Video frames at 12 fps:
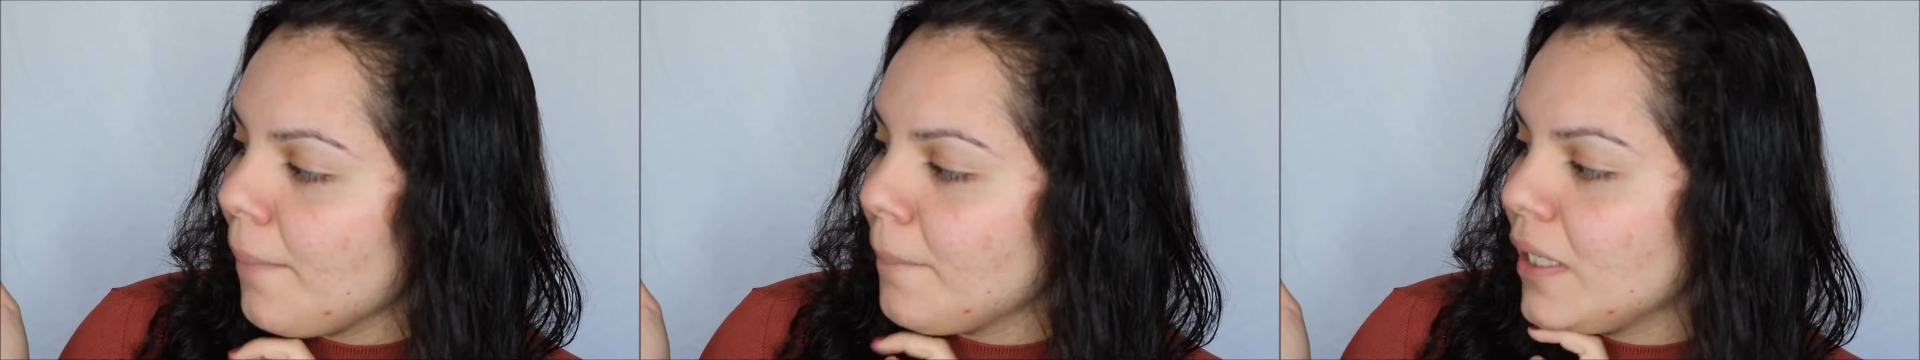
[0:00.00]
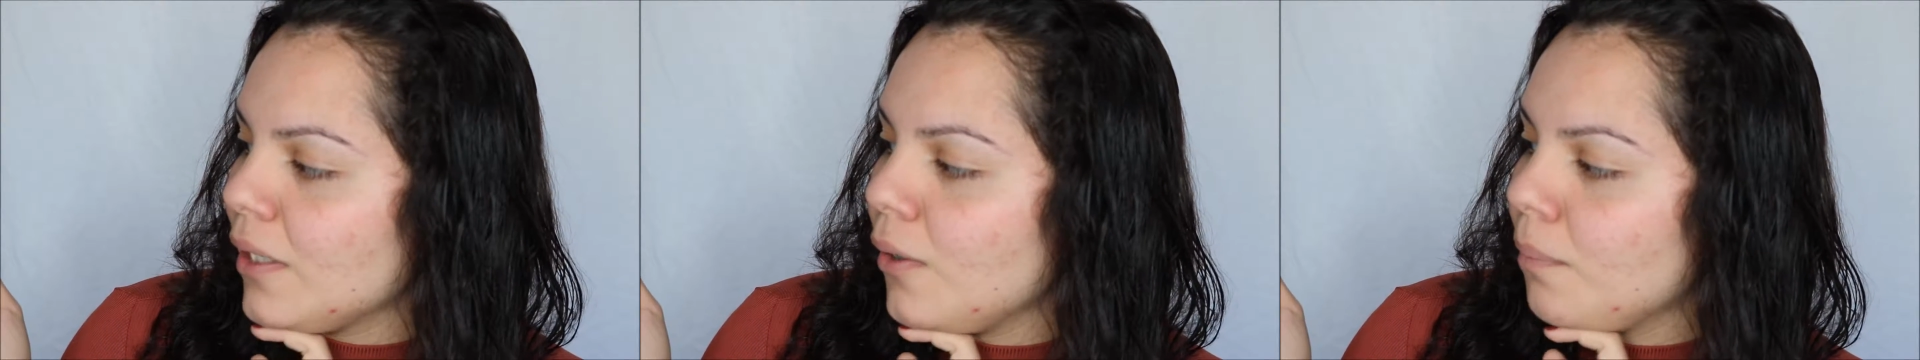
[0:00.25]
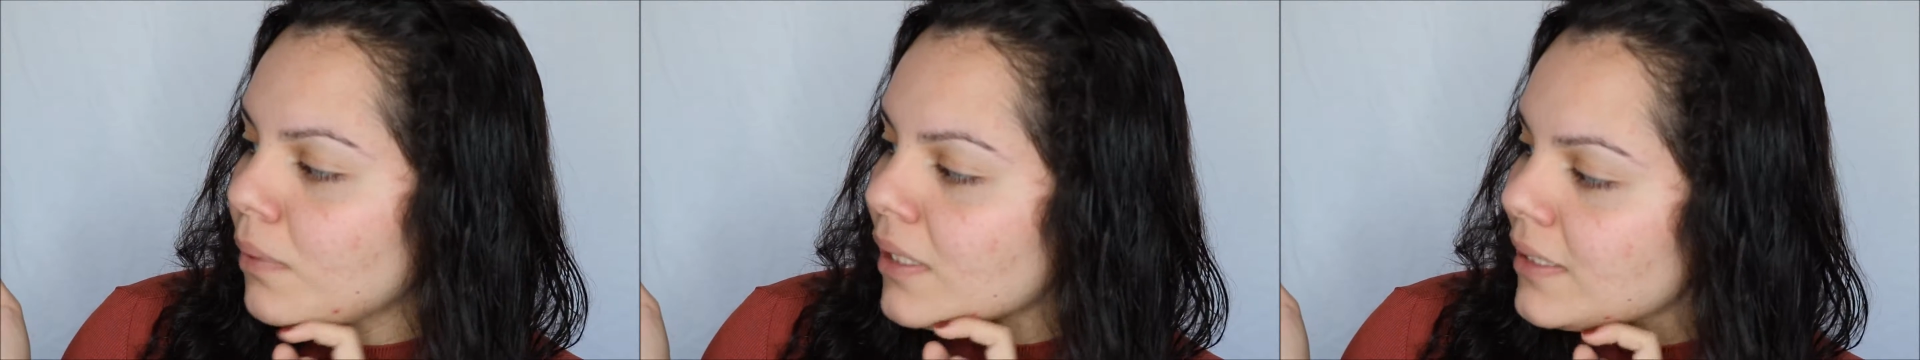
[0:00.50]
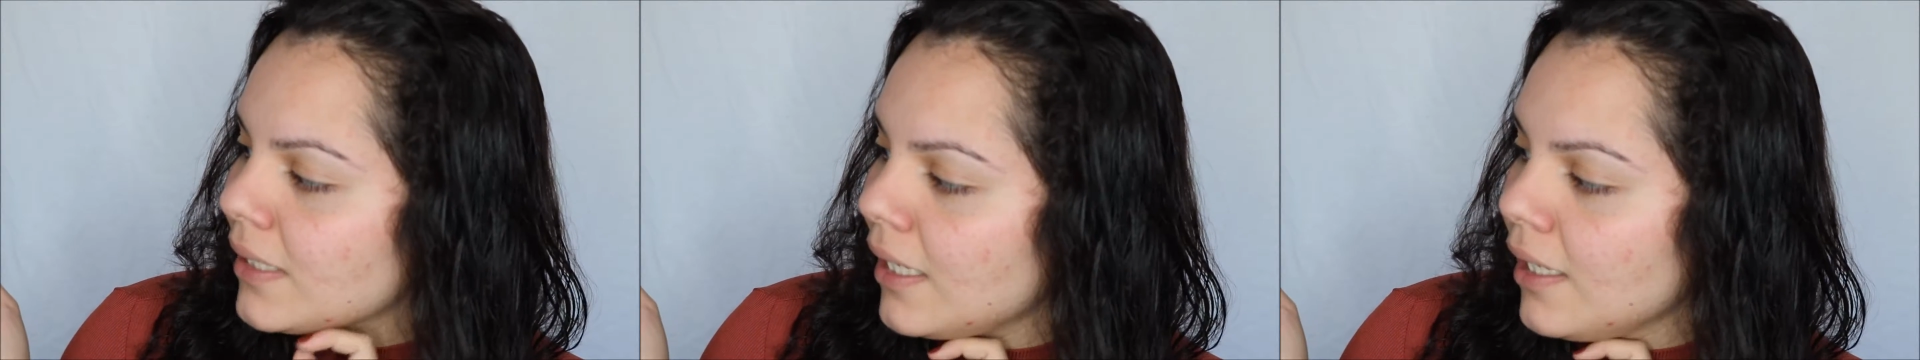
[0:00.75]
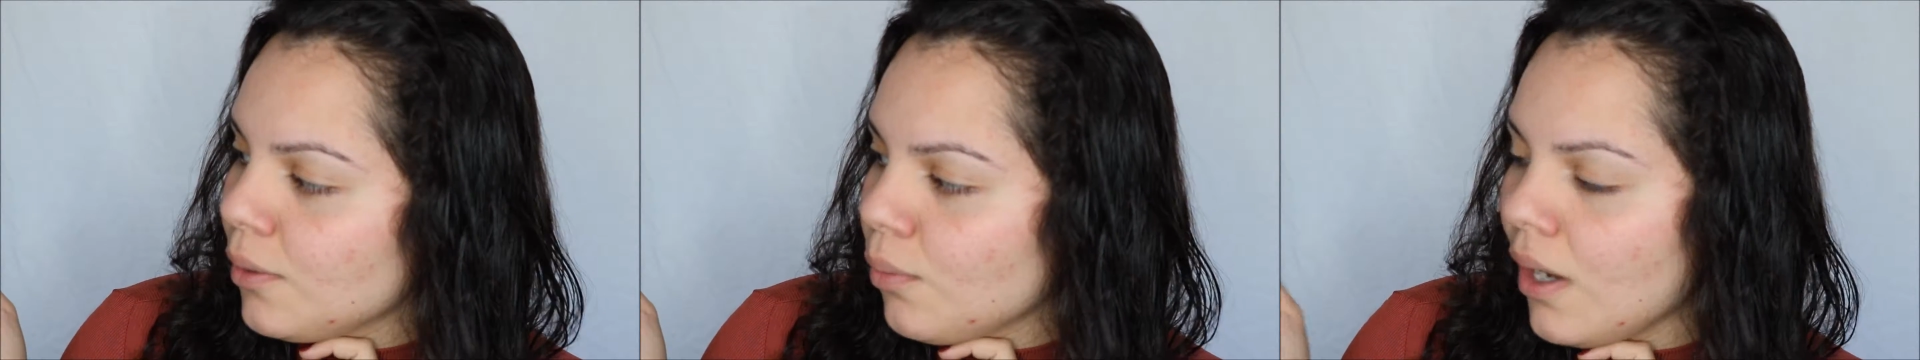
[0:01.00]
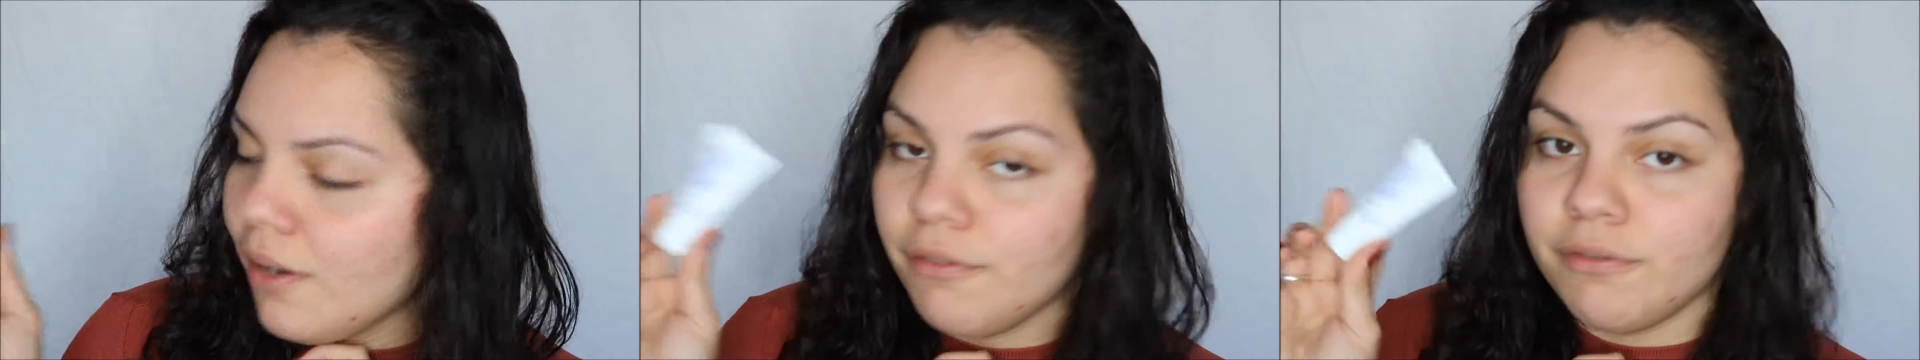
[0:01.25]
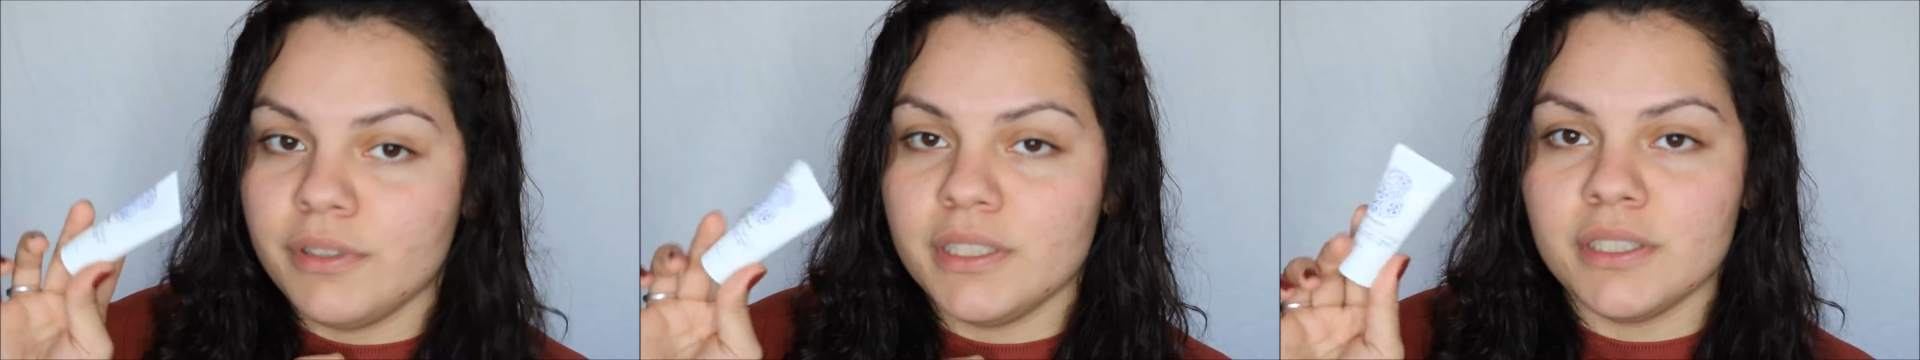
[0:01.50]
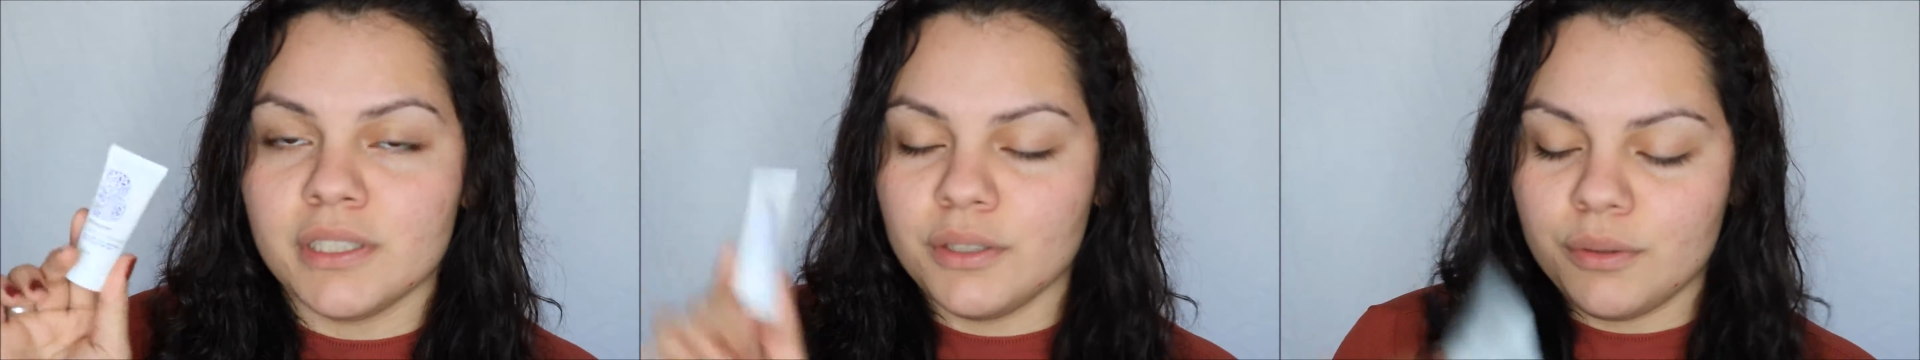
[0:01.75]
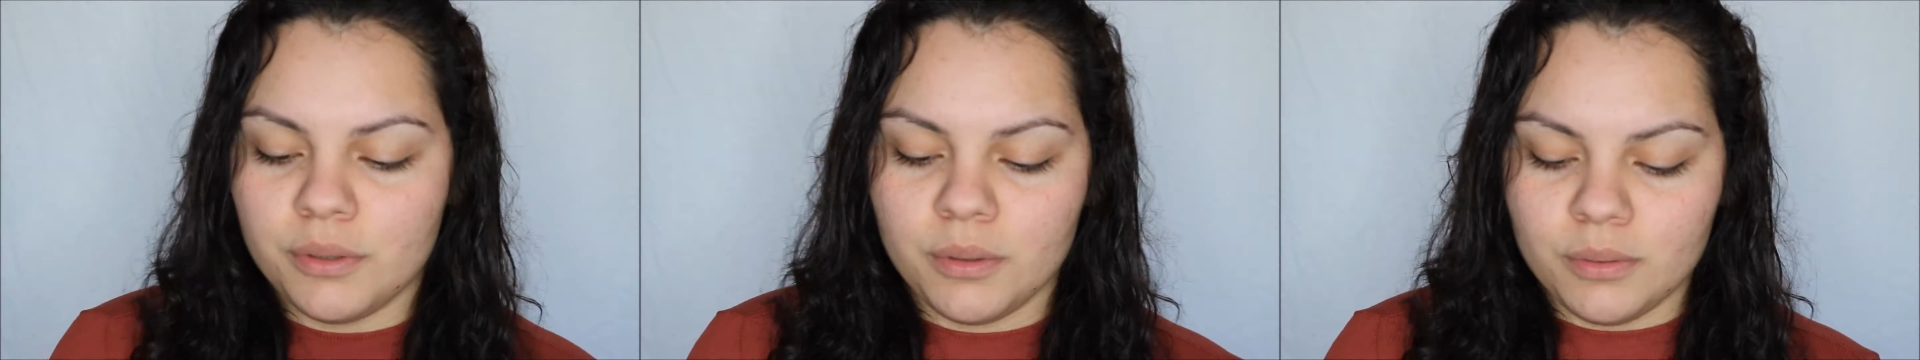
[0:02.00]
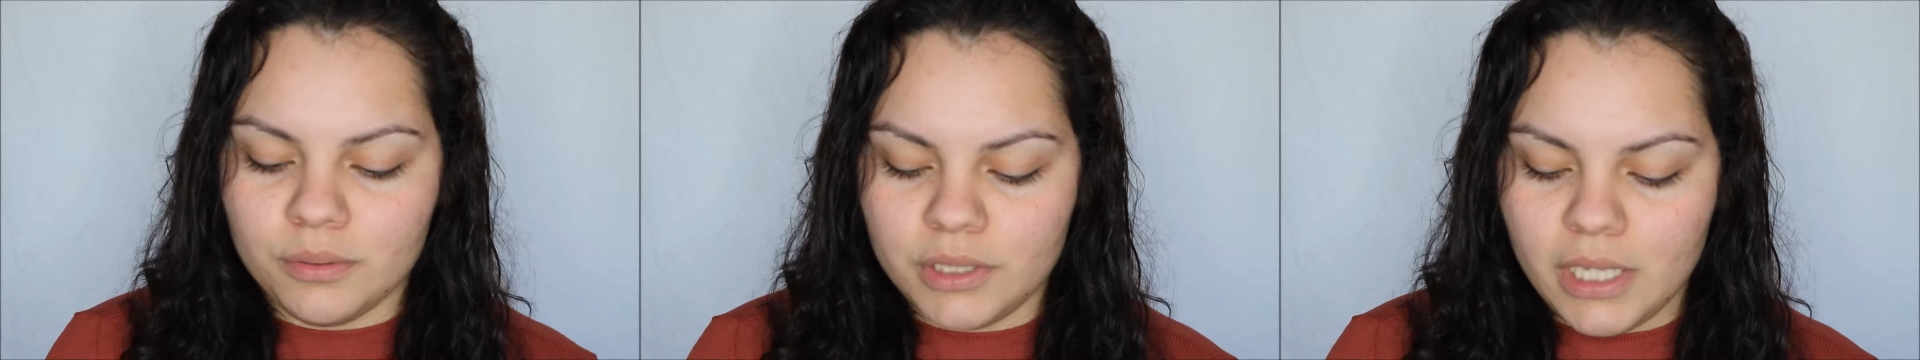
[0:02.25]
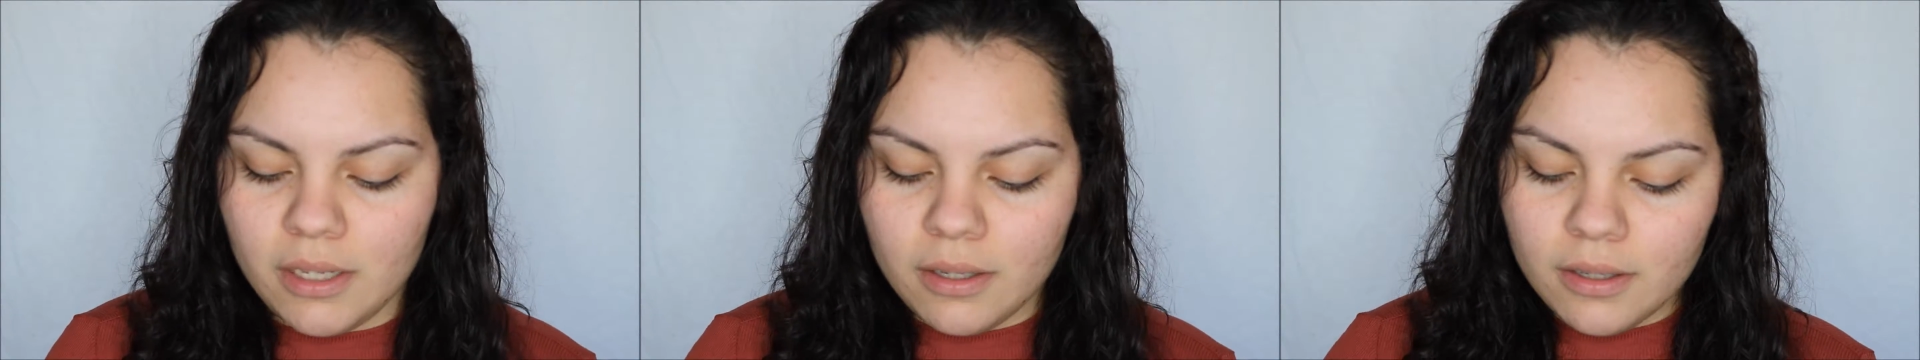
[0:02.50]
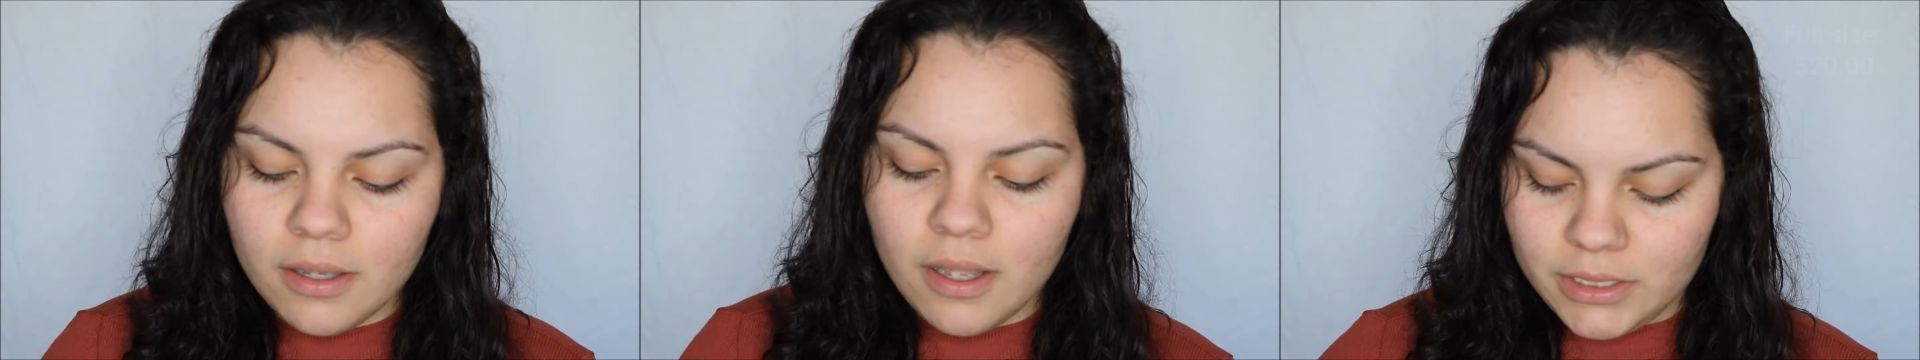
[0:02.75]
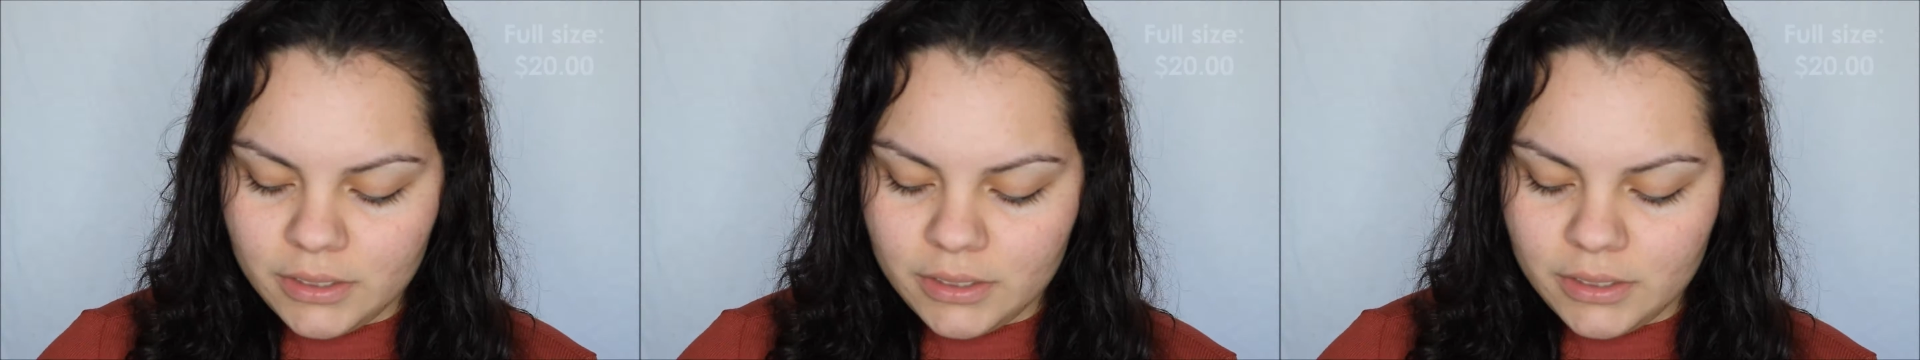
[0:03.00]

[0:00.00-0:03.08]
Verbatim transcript: Amino Plus Quinoa Frizz Control Gel.